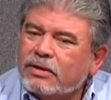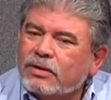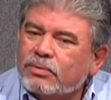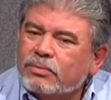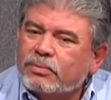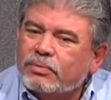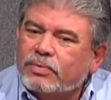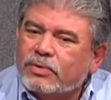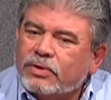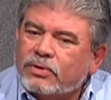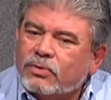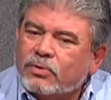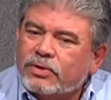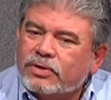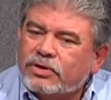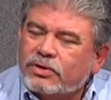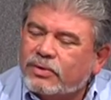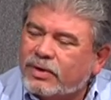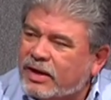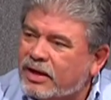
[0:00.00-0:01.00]
But
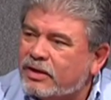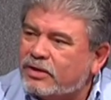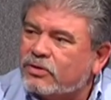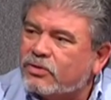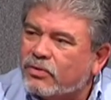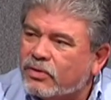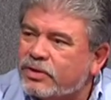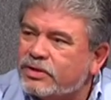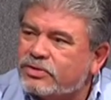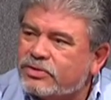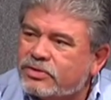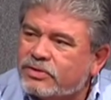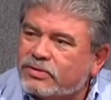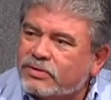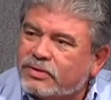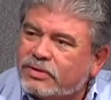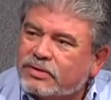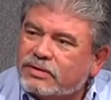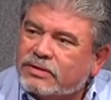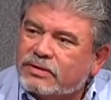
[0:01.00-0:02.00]
when you add grease
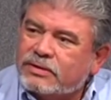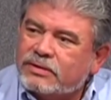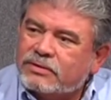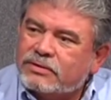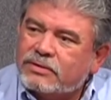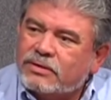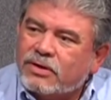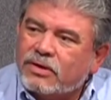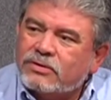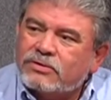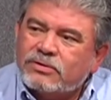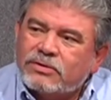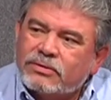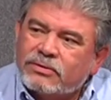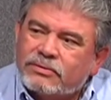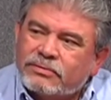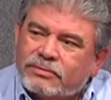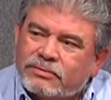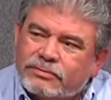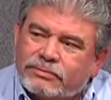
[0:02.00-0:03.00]
to it, it
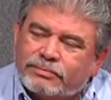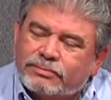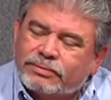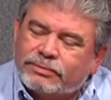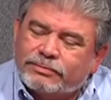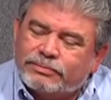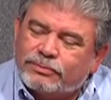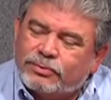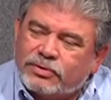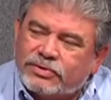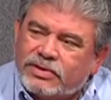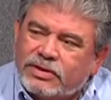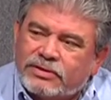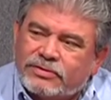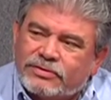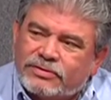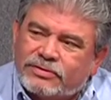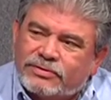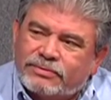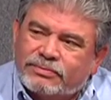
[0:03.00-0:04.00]
also
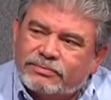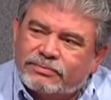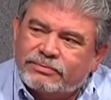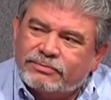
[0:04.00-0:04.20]
presents